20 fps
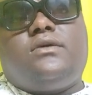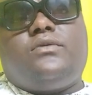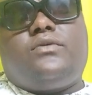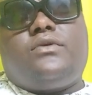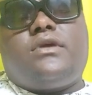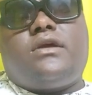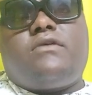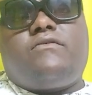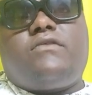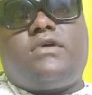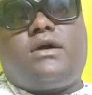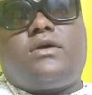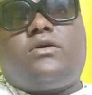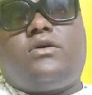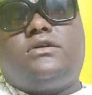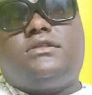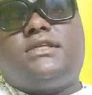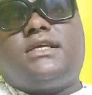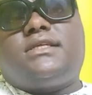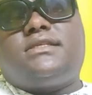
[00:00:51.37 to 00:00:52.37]
we have our
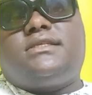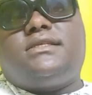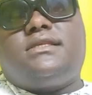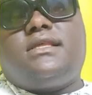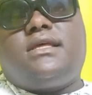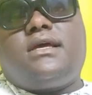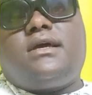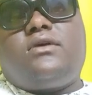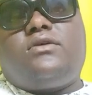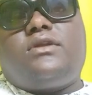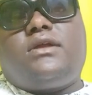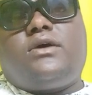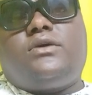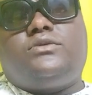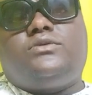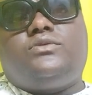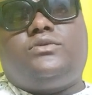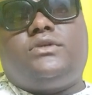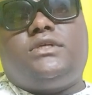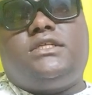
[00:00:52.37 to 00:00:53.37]
contacts there on how
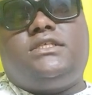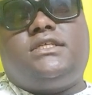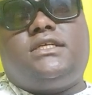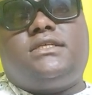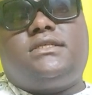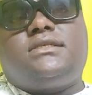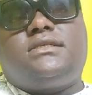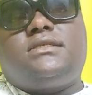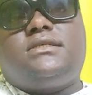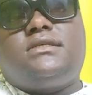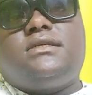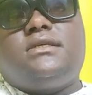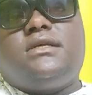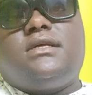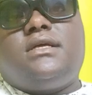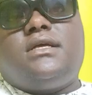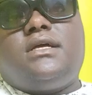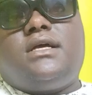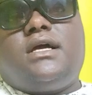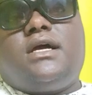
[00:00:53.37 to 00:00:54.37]
to reach us
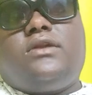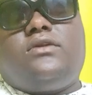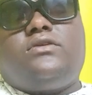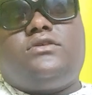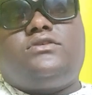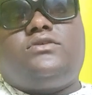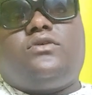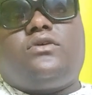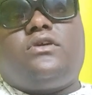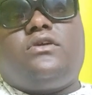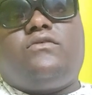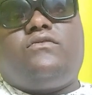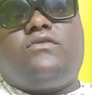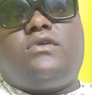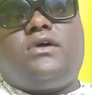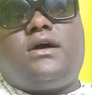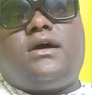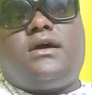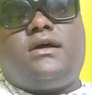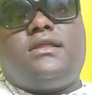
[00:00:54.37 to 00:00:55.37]
and also give
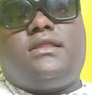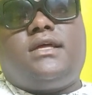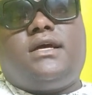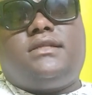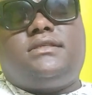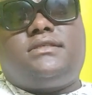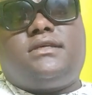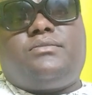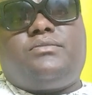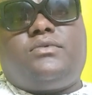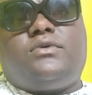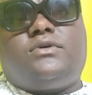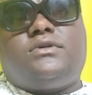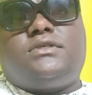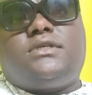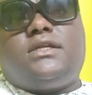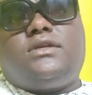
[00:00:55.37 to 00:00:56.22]
uh, that support.